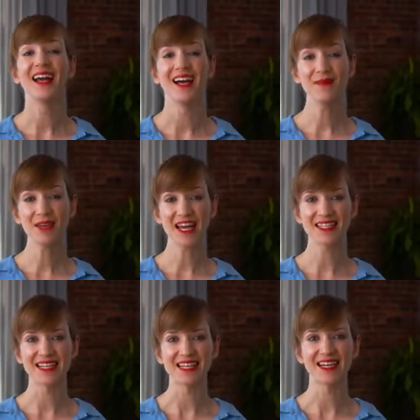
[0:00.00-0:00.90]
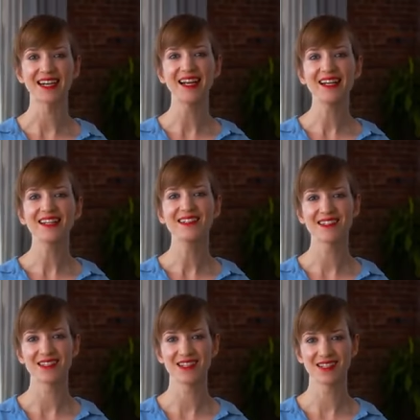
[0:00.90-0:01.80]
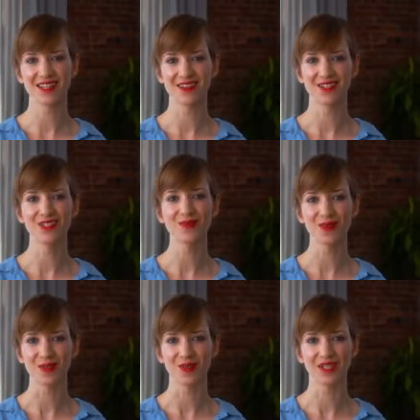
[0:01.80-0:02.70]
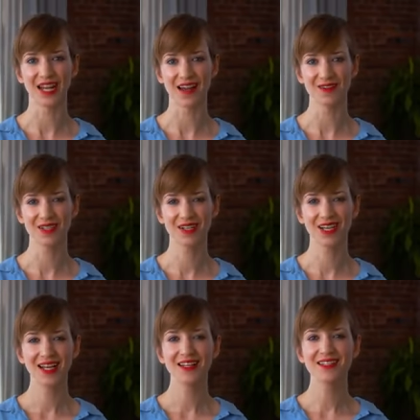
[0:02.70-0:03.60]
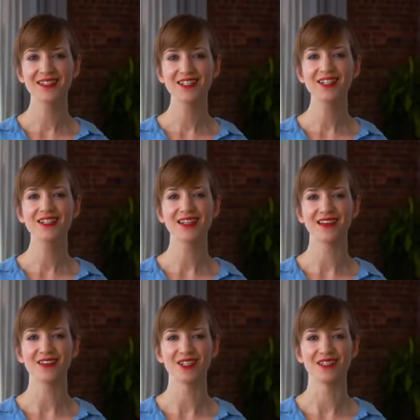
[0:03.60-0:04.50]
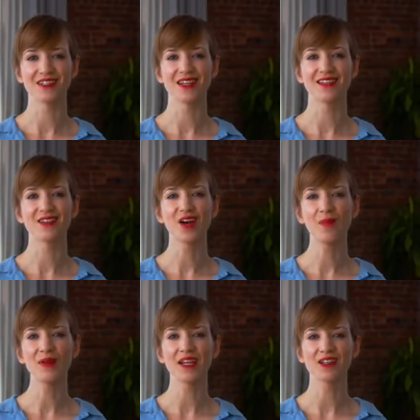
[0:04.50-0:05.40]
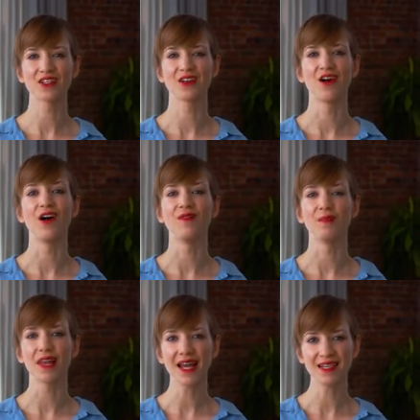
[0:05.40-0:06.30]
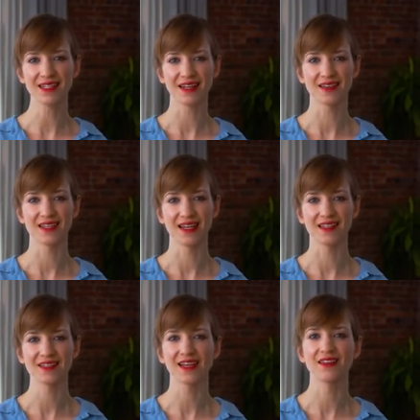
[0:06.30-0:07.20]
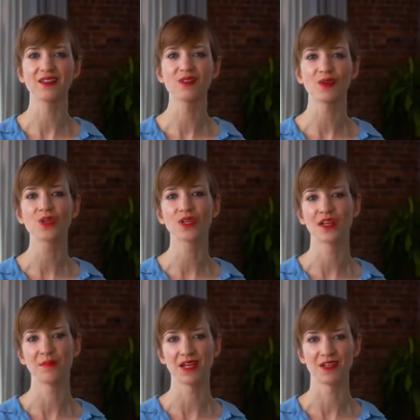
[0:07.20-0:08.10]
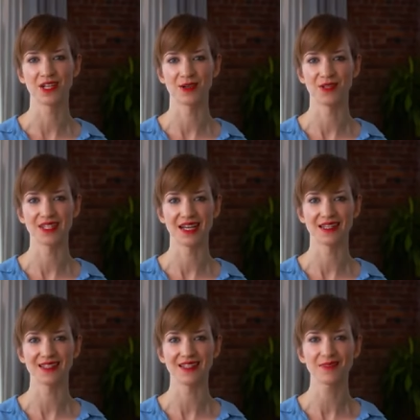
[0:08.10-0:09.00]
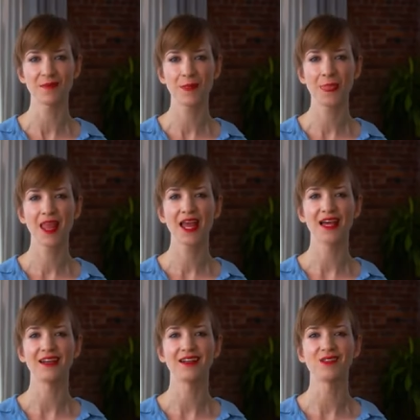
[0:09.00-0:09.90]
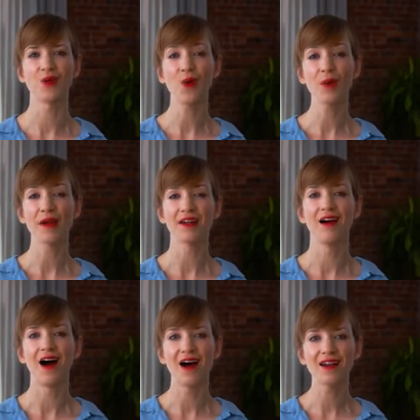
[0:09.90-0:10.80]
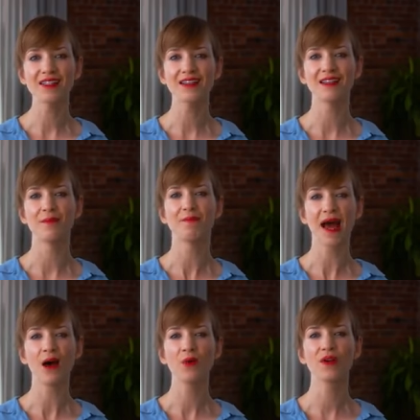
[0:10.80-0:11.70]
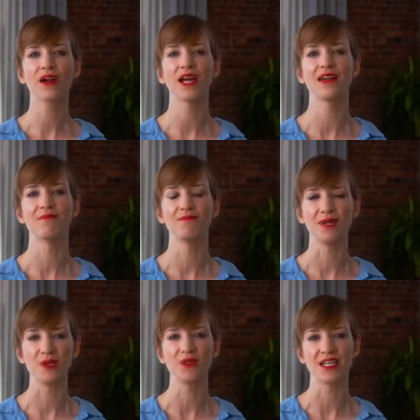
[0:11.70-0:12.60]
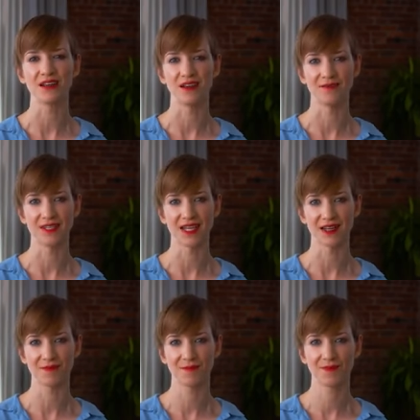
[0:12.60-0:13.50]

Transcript: Hi, I'm Cassie, and I lead Decision Intelligence for Google Cloud. Decision intelligence is a combination of applied data science and the social and managerial sciences, and it is all about harnessing the power and beauty of data.